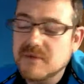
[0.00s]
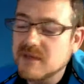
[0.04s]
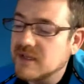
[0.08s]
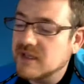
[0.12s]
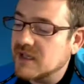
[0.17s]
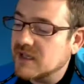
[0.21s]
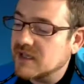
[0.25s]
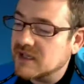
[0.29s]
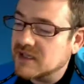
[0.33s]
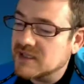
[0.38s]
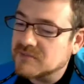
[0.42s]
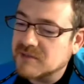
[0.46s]

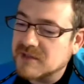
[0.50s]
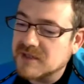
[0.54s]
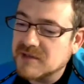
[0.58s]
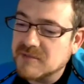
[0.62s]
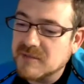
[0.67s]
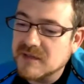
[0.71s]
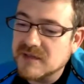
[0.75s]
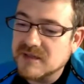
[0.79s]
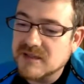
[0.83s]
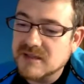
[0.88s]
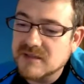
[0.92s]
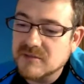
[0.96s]
day
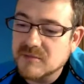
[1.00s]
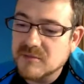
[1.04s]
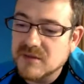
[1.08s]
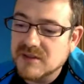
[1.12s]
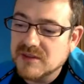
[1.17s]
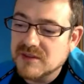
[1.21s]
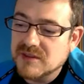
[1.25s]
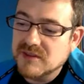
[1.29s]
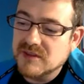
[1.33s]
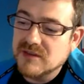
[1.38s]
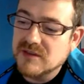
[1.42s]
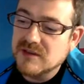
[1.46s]
experimenting
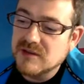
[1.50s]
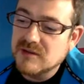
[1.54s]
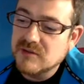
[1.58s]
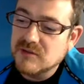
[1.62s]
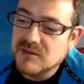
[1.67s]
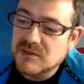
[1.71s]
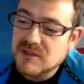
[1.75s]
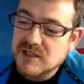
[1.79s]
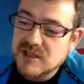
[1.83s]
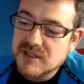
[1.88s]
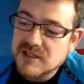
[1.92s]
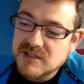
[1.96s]
with
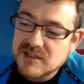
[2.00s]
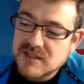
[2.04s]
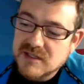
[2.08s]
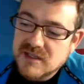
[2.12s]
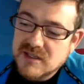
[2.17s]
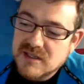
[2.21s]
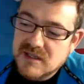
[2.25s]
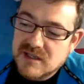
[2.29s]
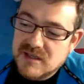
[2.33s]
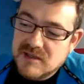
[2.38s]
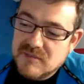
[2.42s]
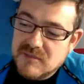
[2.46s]
new things.
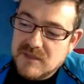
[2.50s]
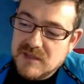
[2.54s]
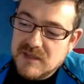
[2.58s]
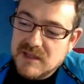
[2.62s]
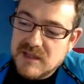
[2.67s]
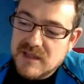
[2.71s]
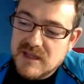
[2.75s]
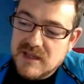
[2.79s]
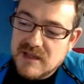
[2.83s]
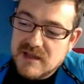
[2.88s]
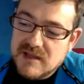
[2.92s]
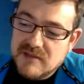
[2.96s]
But
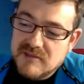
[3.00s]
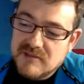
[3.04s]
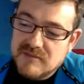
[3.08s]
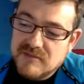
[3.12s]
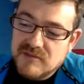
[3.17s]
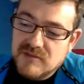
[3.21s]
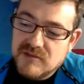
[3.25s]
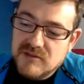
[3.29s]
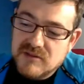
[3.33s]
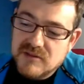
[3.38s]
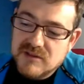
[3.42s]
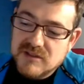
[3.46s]
yeah,
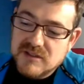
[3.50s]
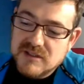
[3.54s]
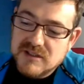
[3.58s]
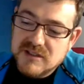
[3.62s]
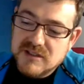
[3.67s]
for